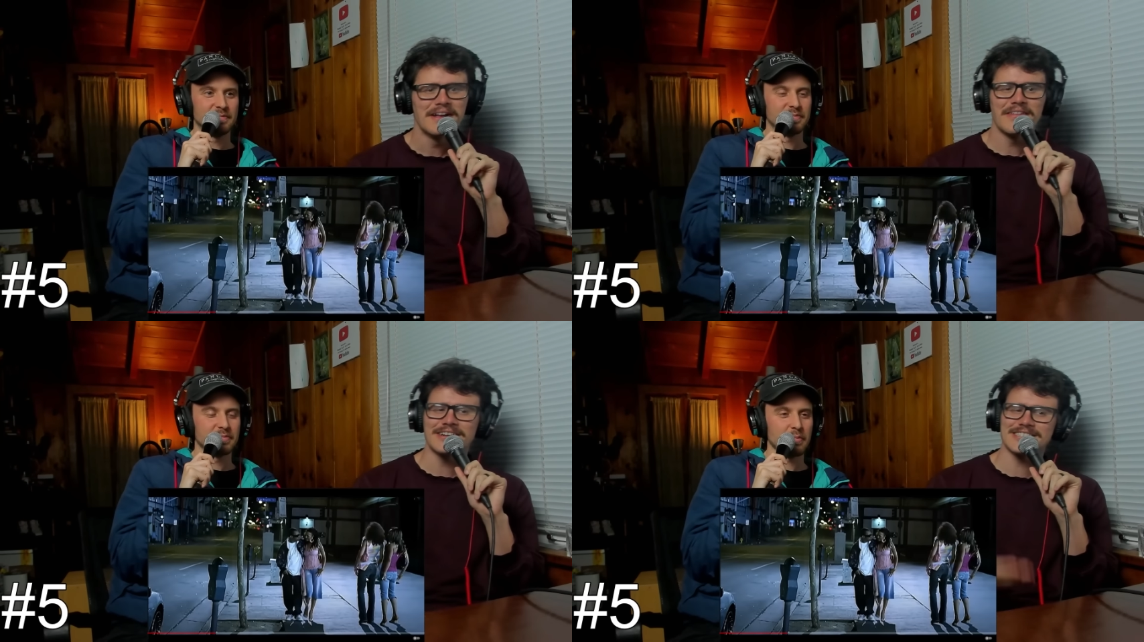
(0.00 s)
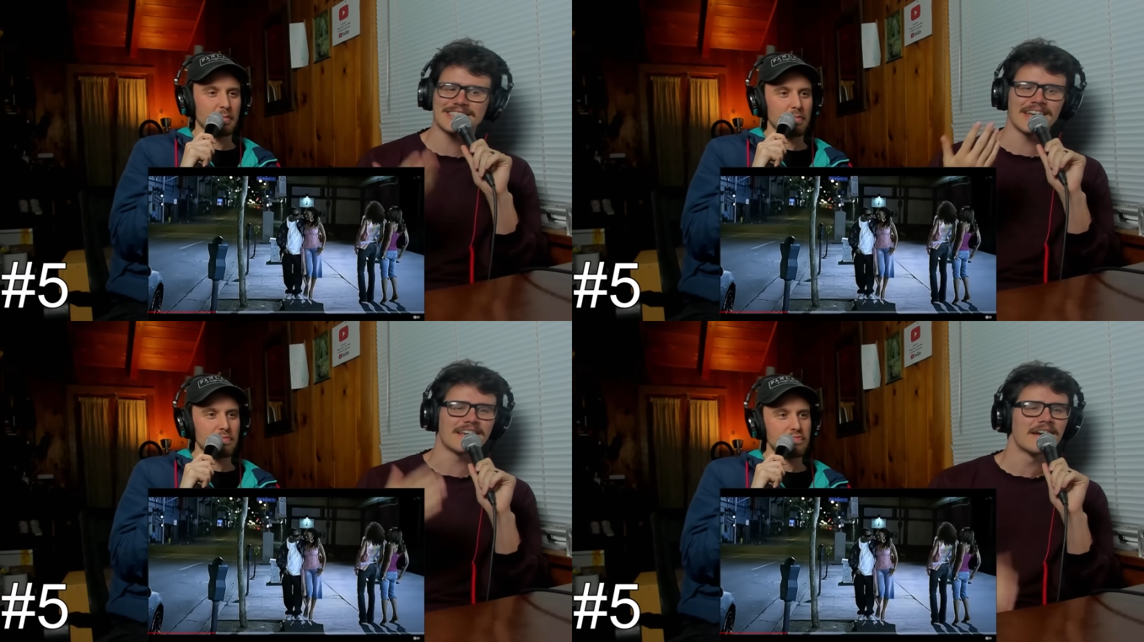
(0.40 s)
Speaker 1: They're just
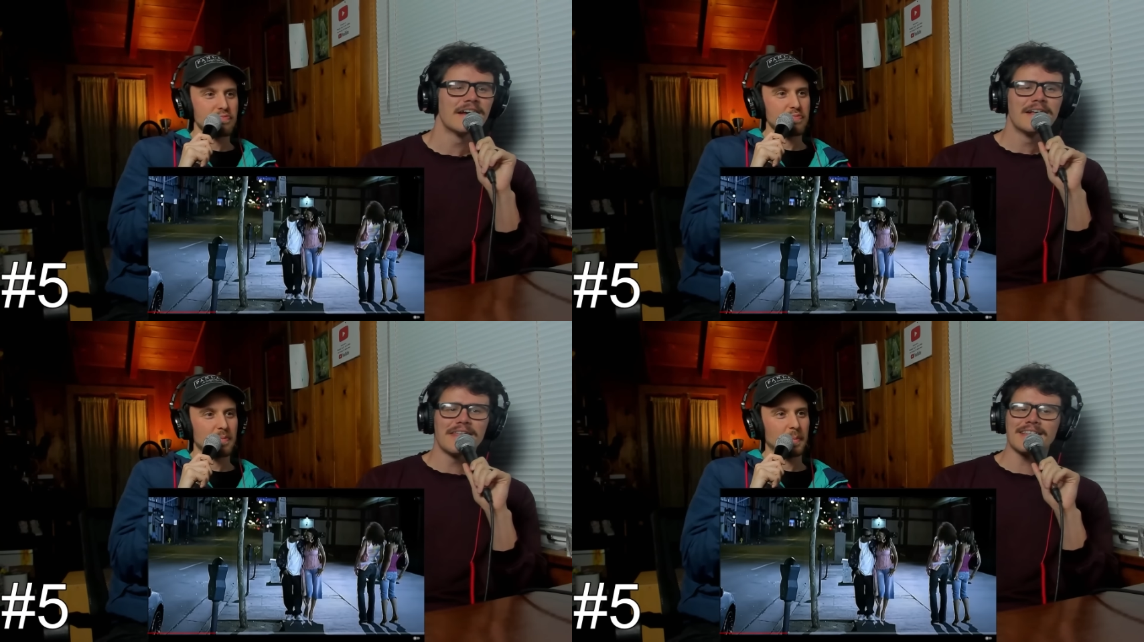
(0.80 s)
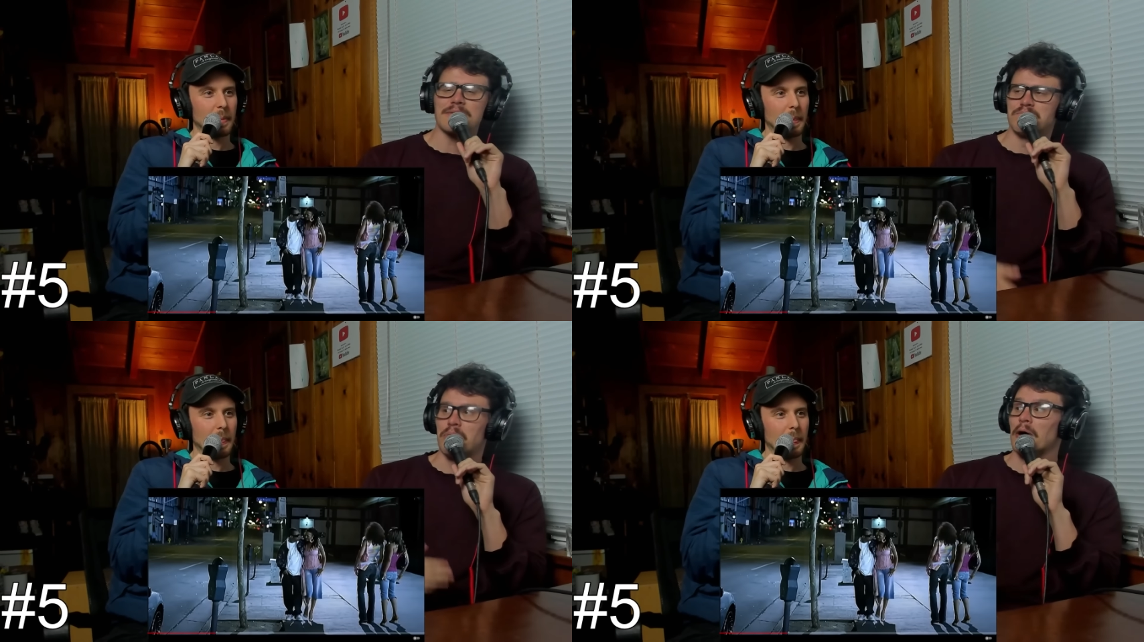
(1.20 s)
like they
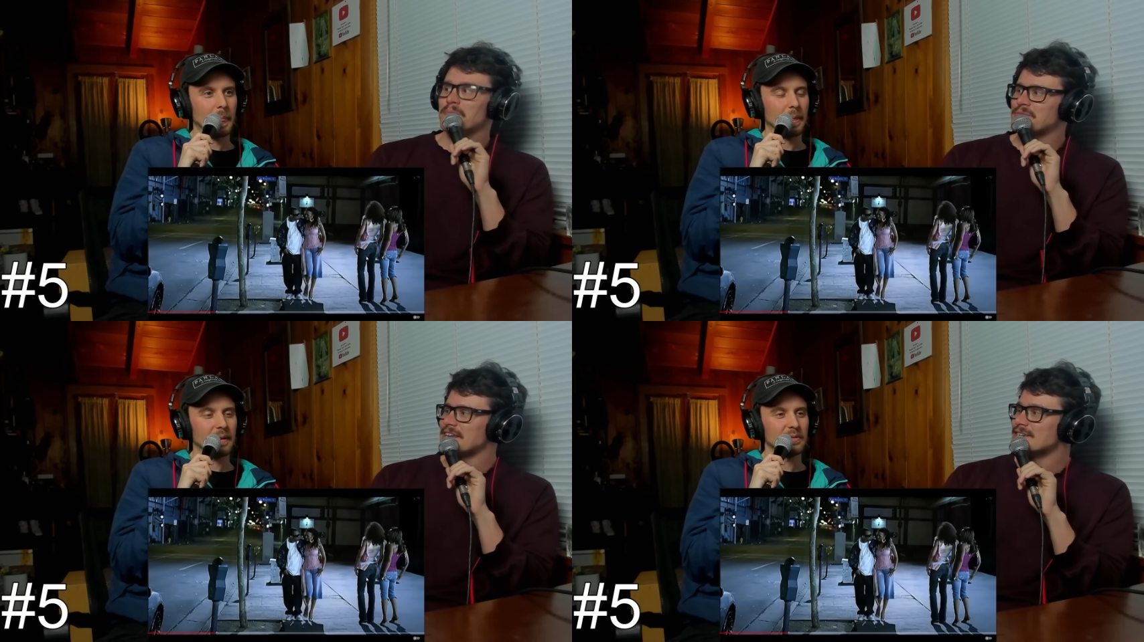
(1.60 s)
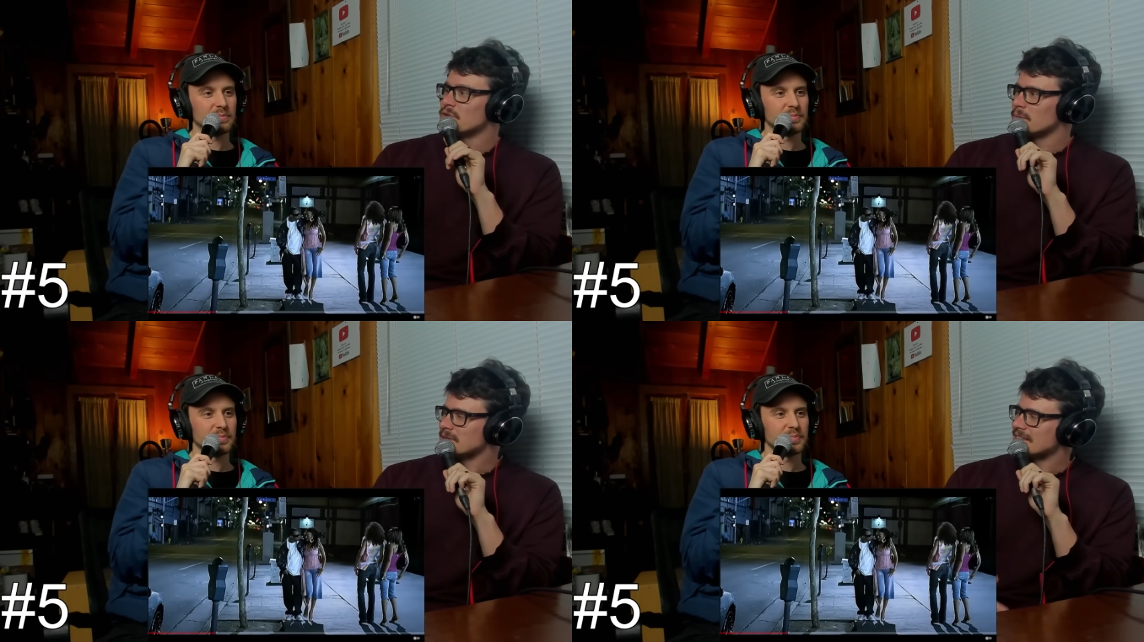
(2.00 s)
like bumped
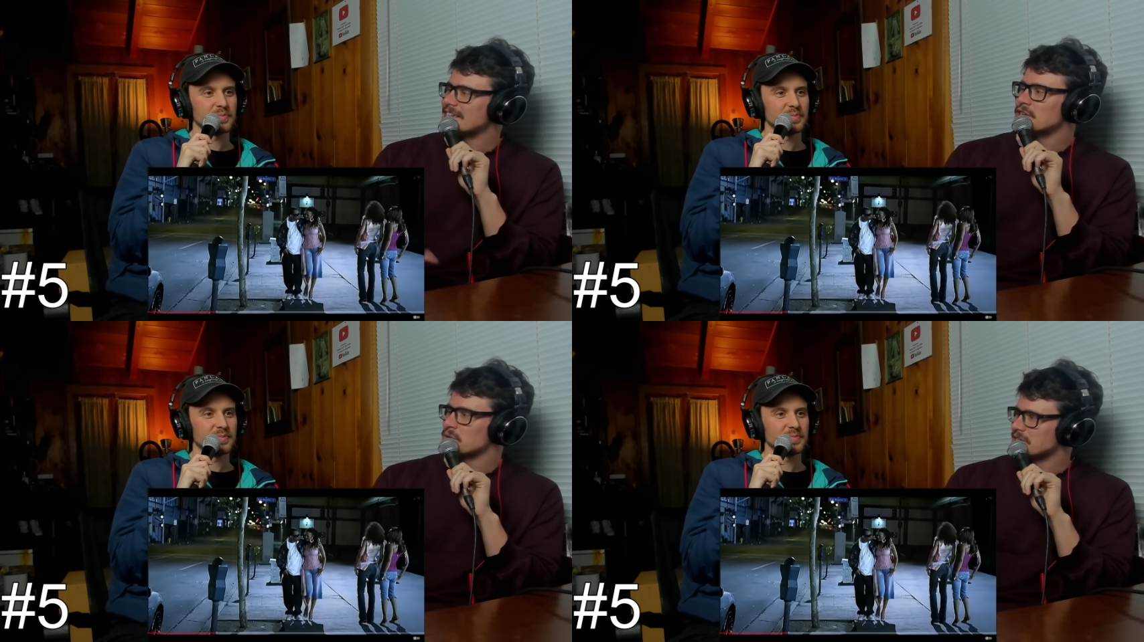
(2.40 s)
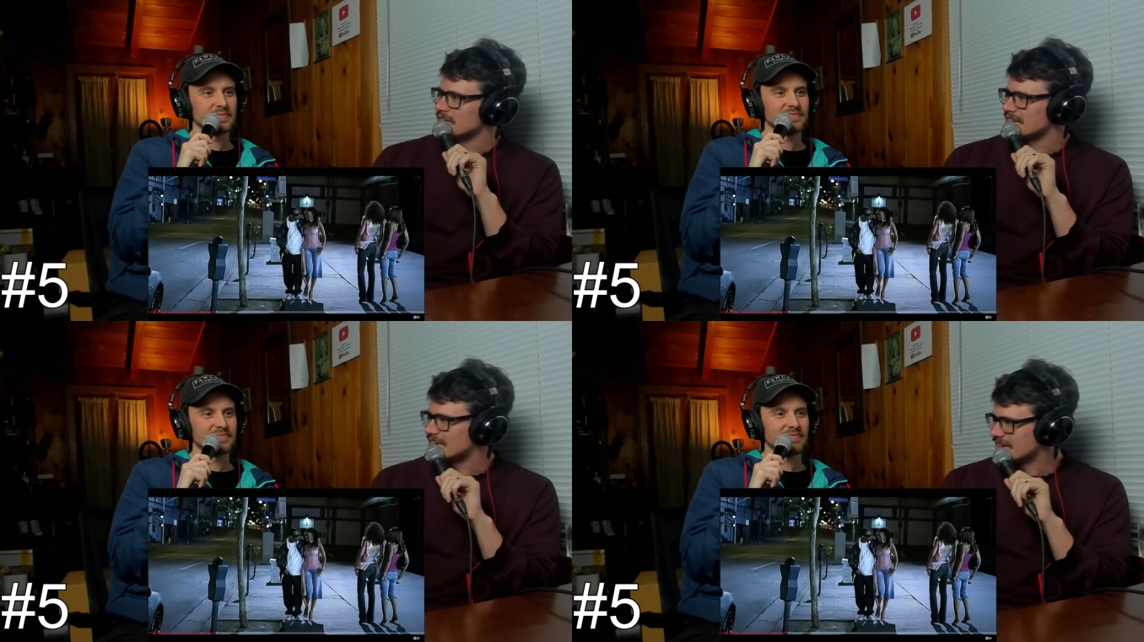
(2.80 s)
into him
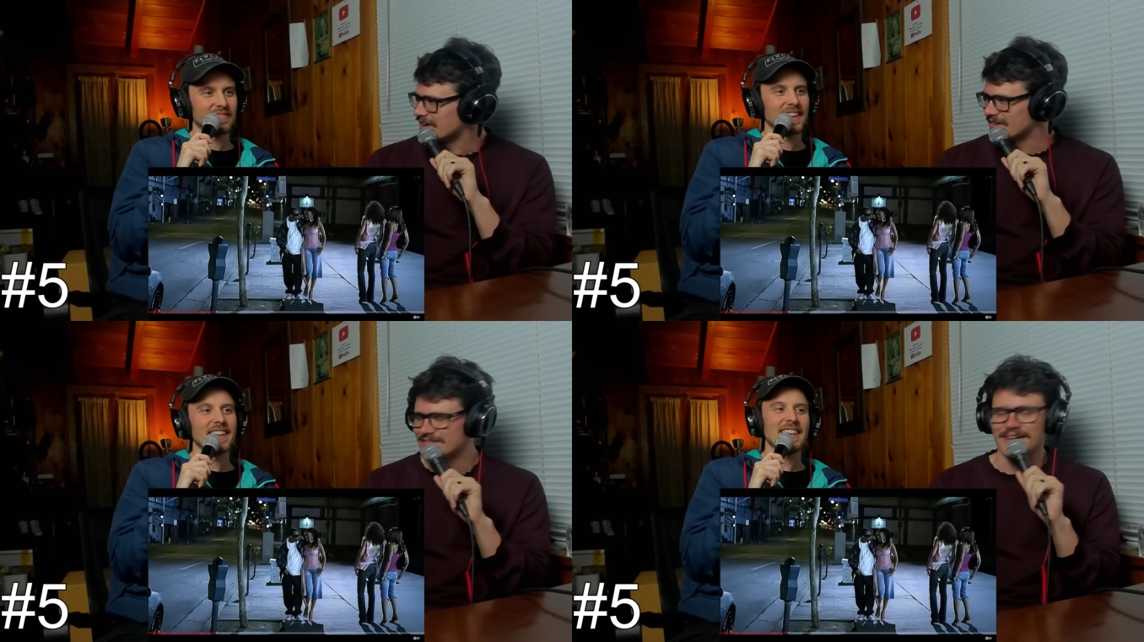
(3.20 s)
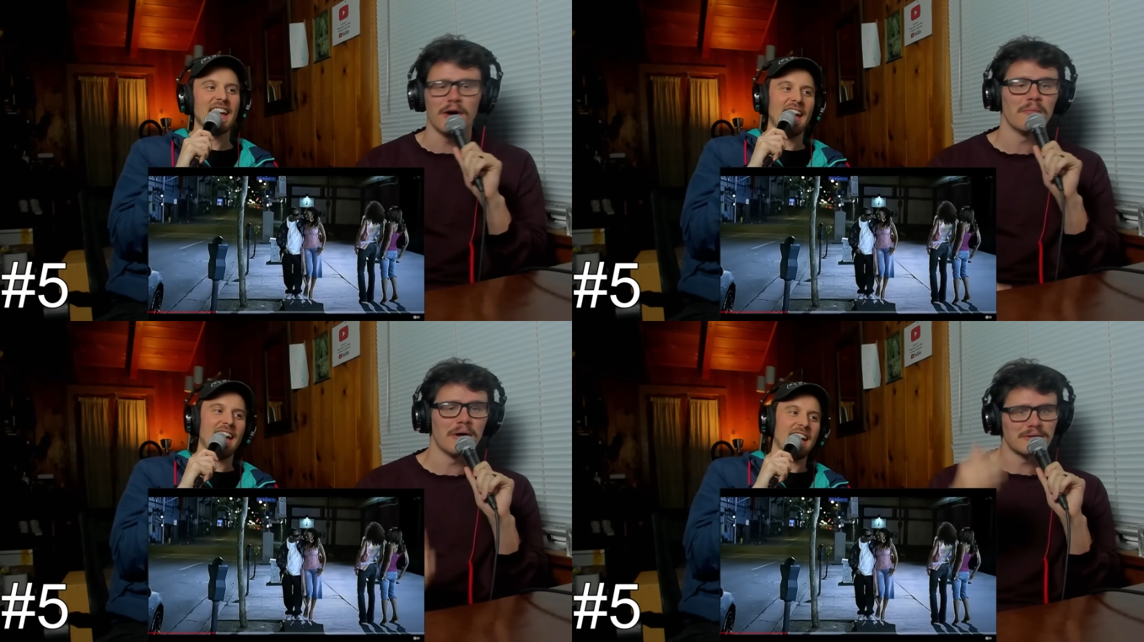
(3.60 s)
literally, yeah,
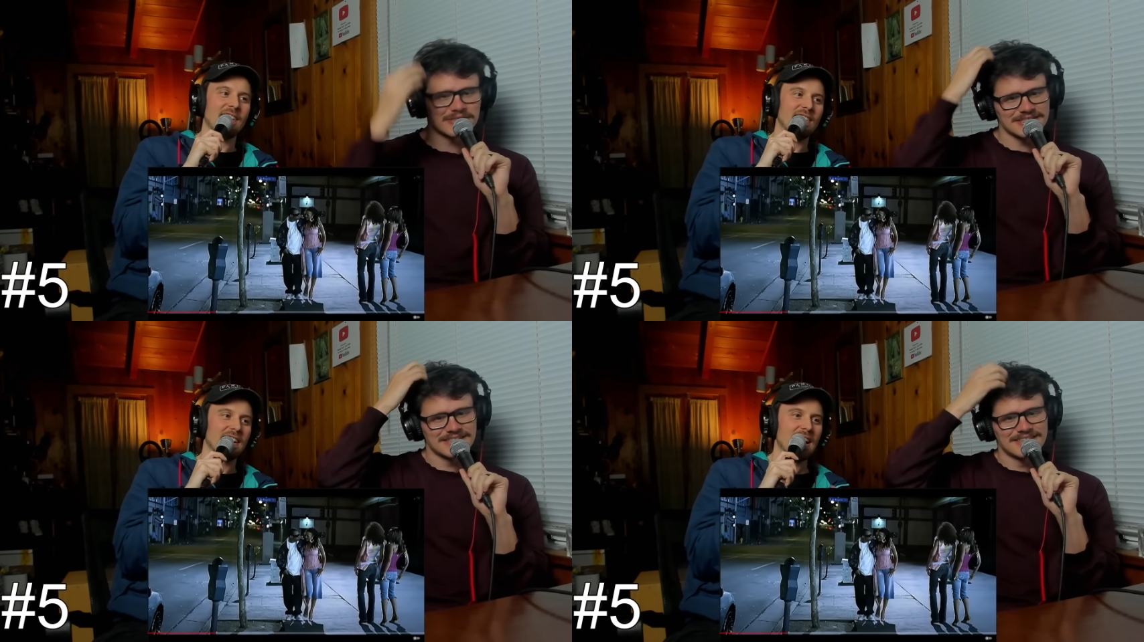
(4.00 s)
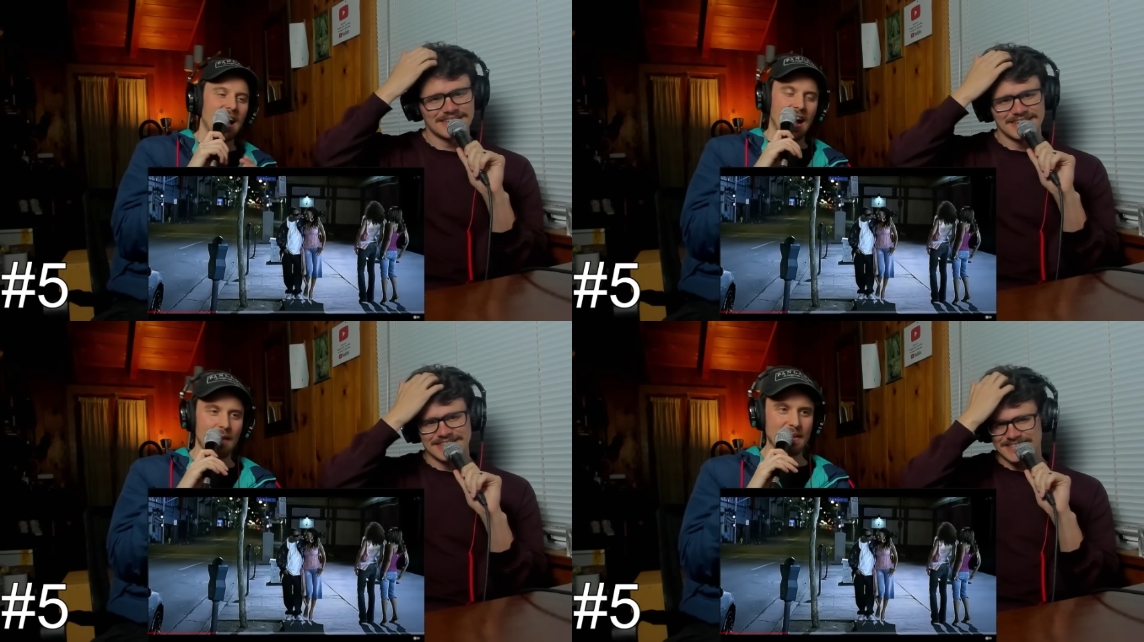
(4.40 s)
almost. Well,
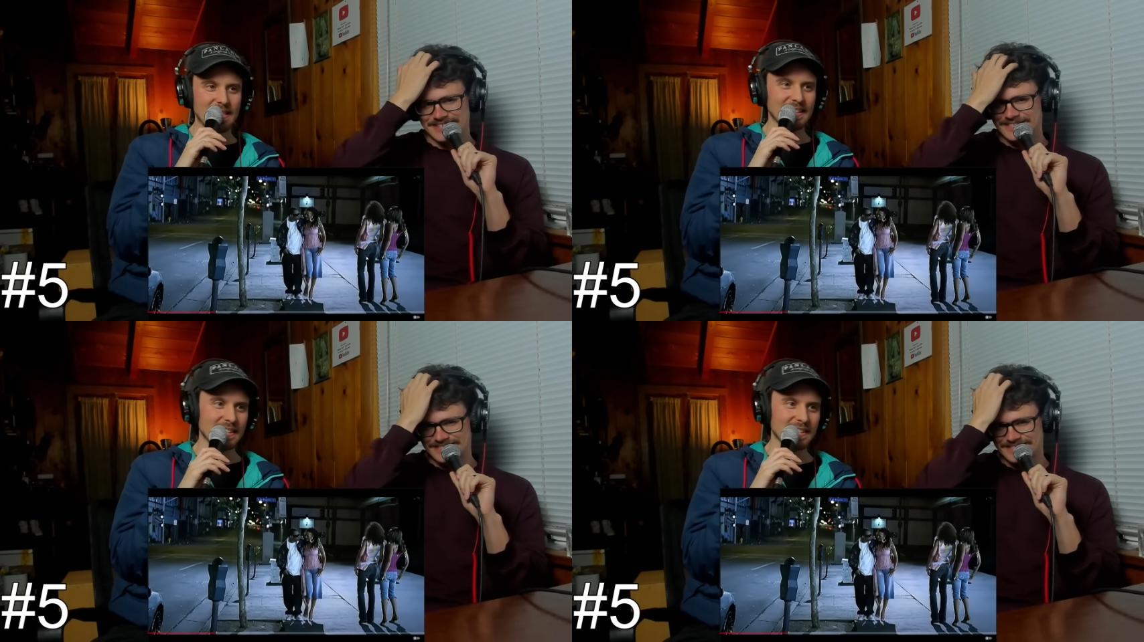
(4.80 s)
I mean, this is an